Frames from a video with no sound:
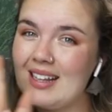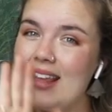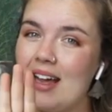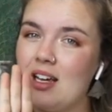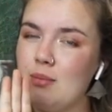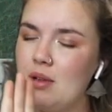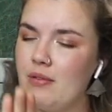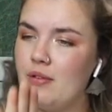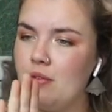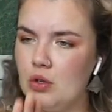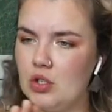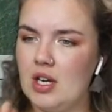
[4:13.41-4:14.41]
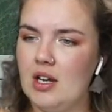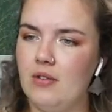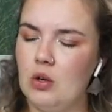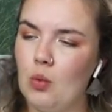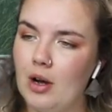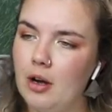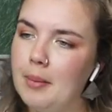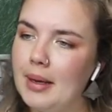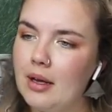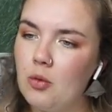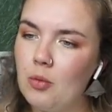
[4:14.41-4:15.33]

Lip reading: That can be for future Evie to worry about.